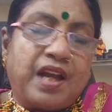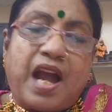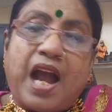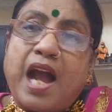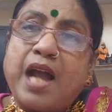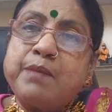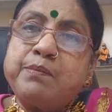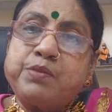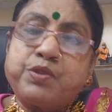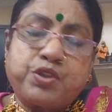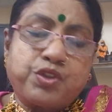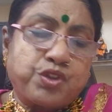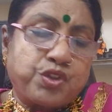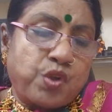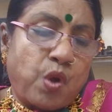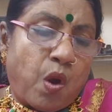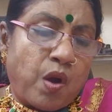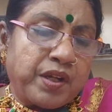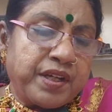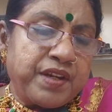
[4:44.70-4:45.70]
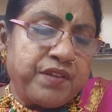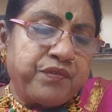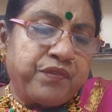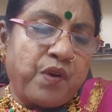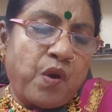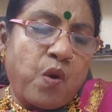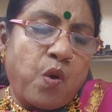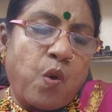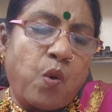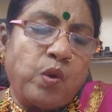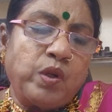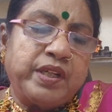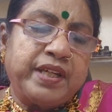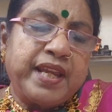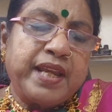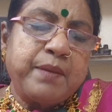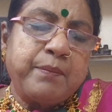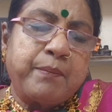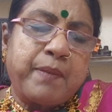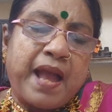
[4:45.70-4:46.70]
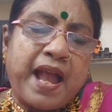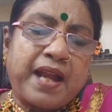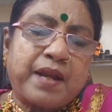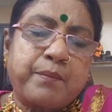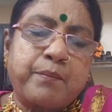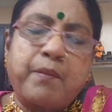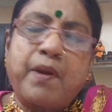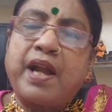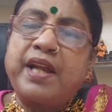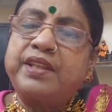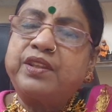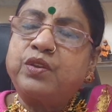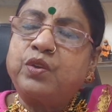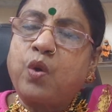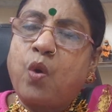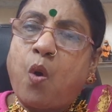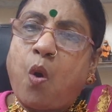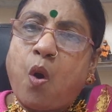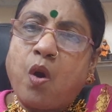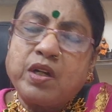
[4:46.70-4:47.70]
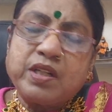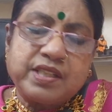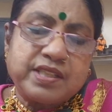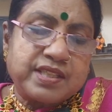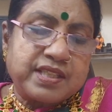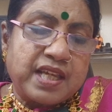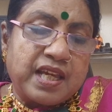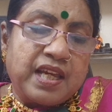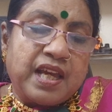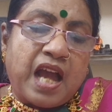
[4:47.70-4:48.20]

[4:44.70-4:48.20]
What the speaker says: I'm sorry for holding back my thoughts